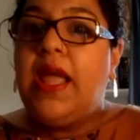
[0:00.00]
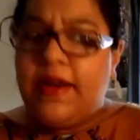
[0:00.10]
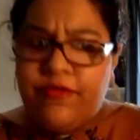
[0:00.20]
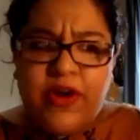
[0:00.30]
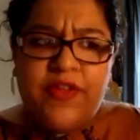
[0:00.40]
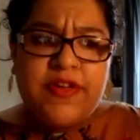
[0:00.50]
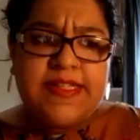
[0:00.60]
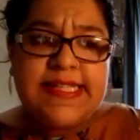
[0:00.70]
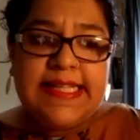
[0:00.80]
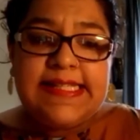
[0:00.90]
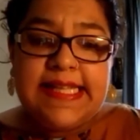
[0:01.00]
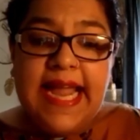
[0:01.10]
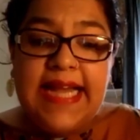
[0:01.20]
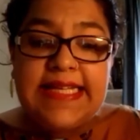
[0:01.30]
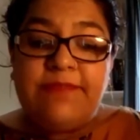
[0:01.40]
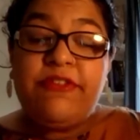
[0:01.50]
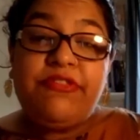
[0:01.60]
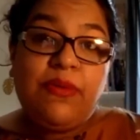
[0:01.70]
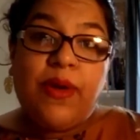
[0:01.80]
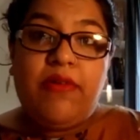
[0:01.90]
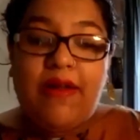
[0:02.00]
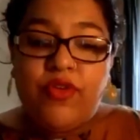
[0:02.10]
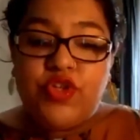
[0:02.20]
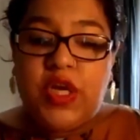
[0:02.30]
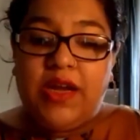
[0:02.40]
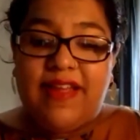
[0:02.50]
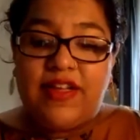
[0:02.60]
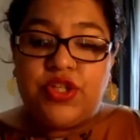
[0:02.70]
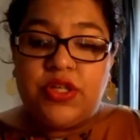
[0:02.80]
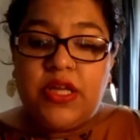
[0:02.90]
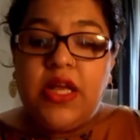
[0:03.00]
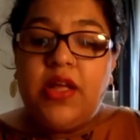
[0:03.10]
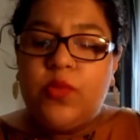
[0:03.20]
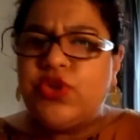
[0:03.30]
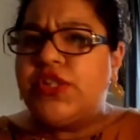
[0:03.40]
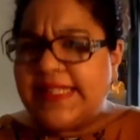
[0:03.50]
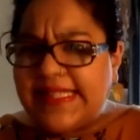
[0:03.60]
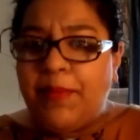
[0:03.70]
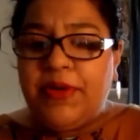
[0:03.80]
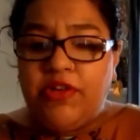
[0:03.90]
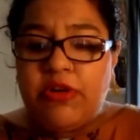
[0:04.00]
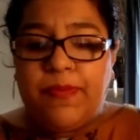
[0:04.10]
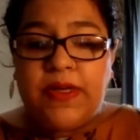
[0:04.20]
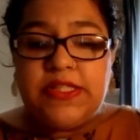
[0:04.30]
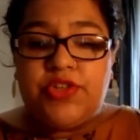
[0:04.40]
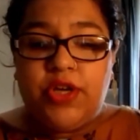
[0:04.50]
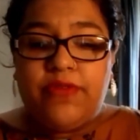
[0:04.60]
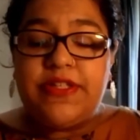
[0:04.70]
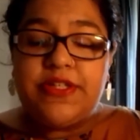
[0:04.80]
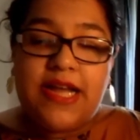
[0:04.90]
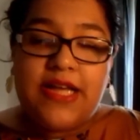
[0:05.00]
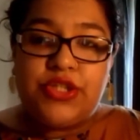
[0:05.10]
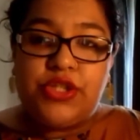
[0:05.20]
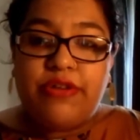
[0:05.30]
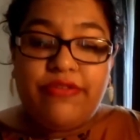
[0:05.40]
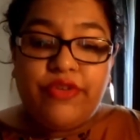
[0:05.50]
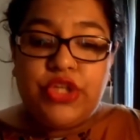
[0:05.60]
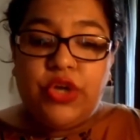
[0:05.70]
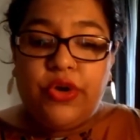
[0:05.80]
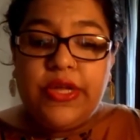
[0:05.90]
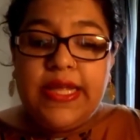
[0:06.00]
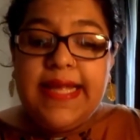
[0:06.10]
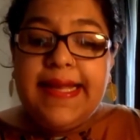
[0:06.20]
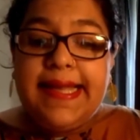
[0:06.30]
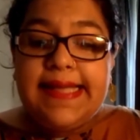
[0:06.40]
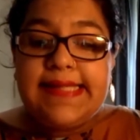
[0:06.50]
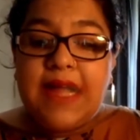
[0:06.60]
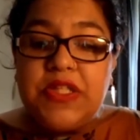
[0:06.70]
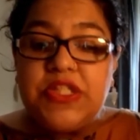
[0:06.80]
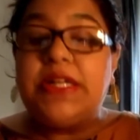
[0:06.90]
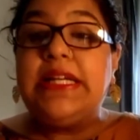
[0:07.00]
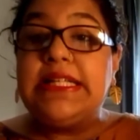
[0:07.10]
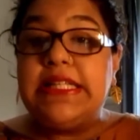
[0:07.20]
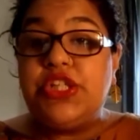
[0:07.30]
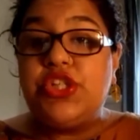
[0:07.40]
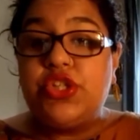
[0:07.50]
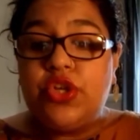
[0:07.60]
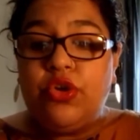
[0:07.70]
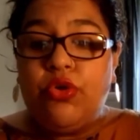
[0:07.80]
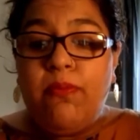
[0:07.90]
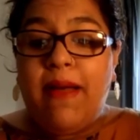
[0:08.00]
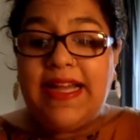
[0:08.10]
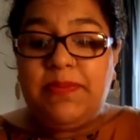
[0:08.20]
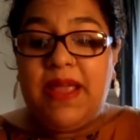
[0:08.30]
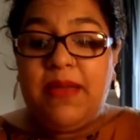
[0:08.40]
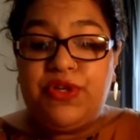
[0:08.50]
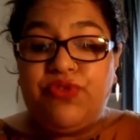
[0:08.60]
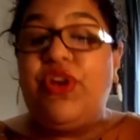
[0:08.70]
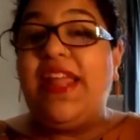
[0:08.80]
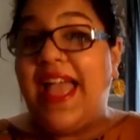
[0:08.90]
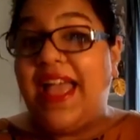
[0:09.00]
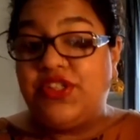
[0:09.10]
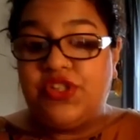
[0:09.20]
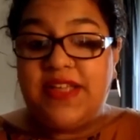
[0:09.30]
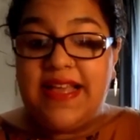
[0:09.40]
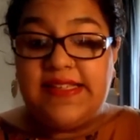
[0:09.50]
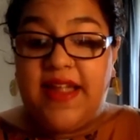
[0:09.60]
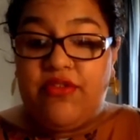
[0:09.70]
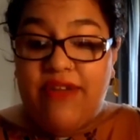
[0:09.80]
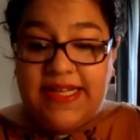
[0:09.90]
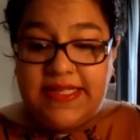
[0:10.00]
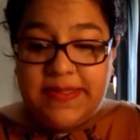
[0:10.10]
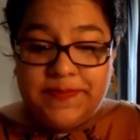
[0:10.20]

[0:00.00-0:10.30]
In furtherance to this, the 1951 Refugee Convention, which is the seminal repository of international refugee law, lays down certain conditions on who might be able to fully exercise that right.